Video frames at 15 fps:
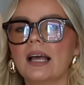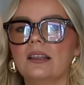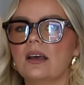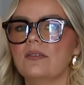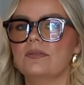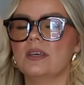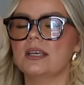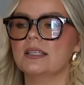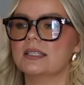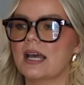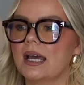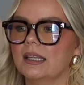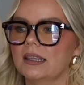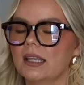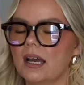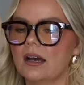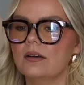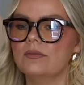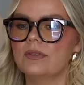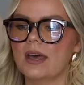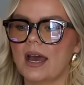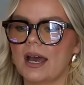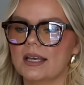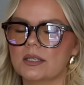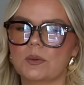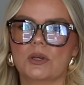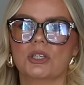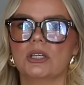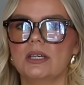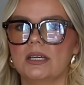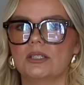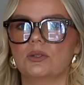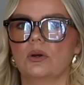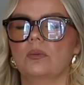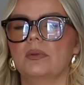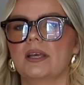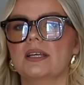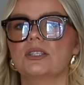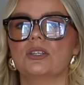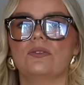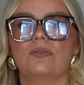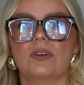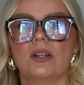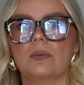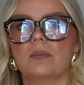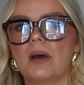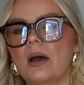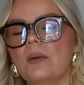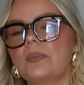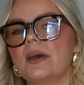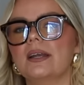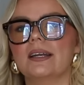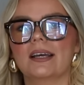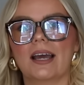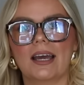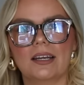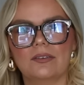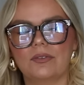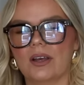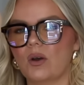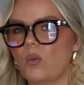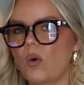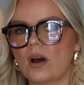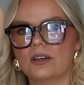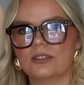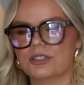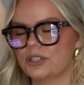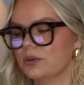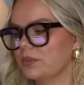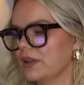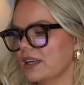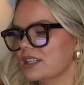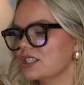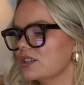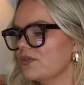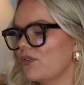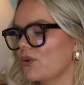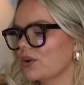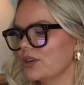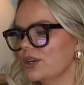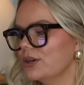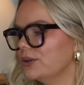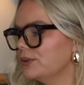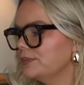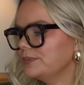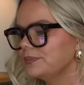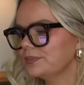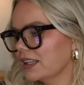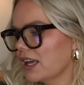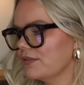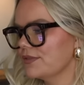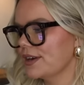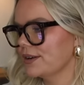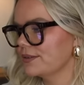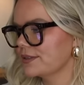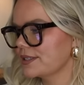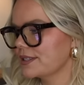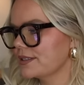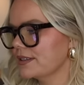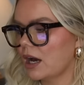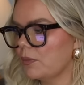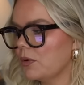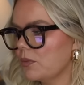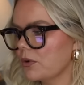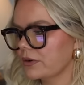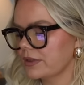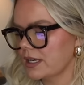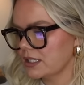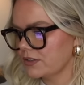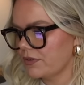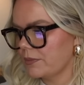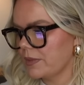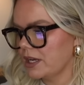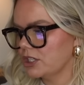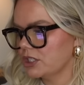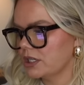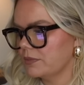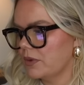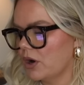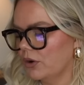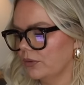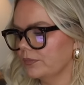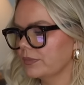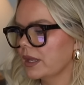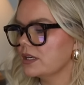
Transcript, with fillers: I love these. I love that, especially indoor plants, you fill them up and it kind of like waters your plants for you. Love those. Couple more things from H&M Home.